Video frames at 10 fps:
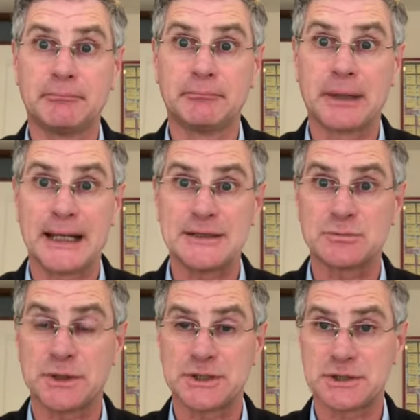plates
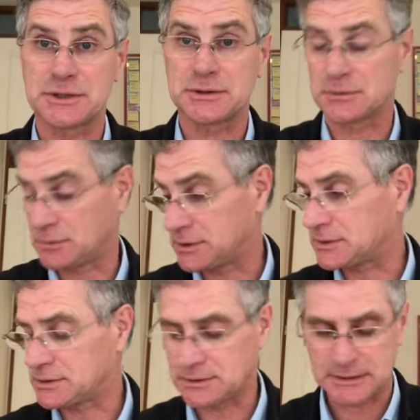which
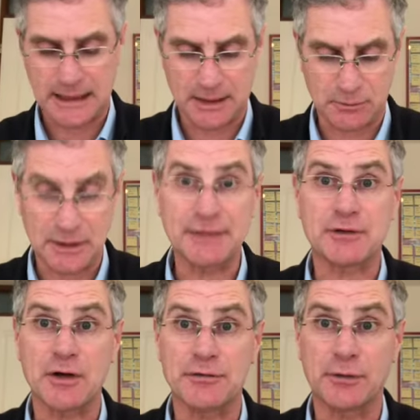were left
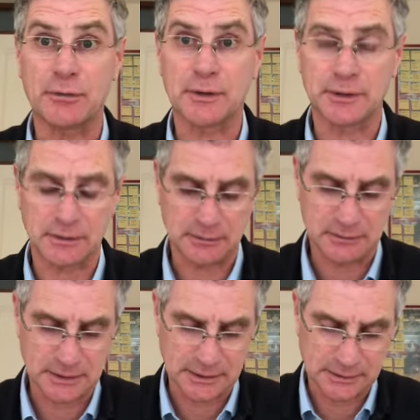over in
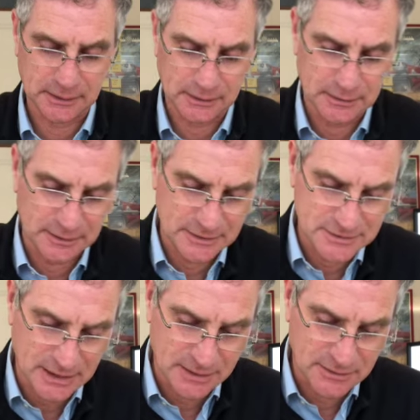the
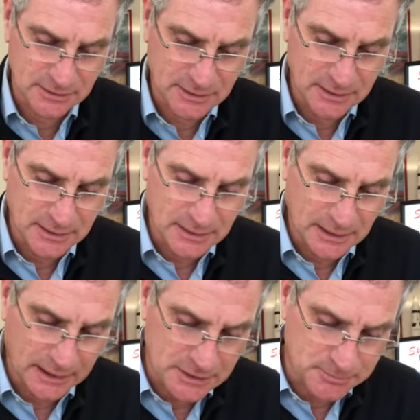set,
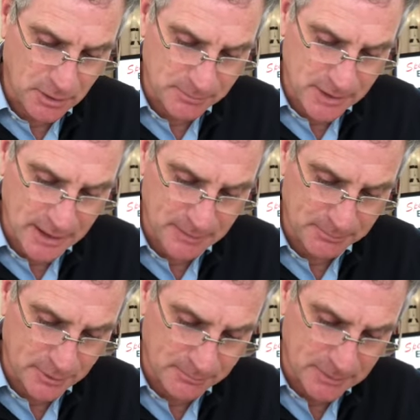and just pop
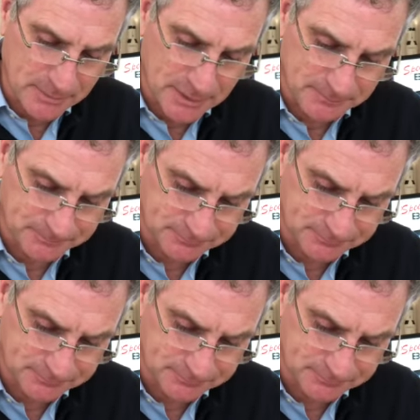them in.